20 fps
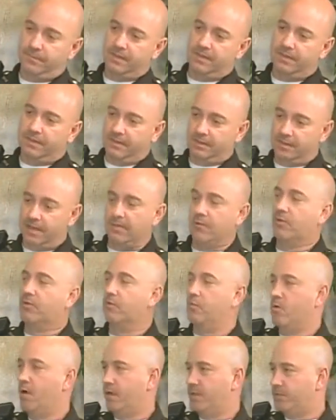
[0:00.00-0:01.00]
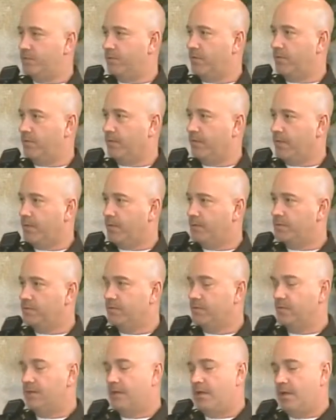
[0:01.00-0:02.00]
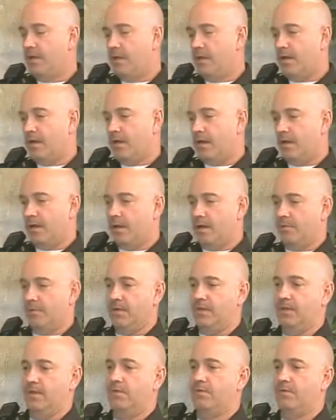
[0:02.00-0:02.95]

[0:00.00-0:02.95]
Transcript: Neighborhood Watch programs, and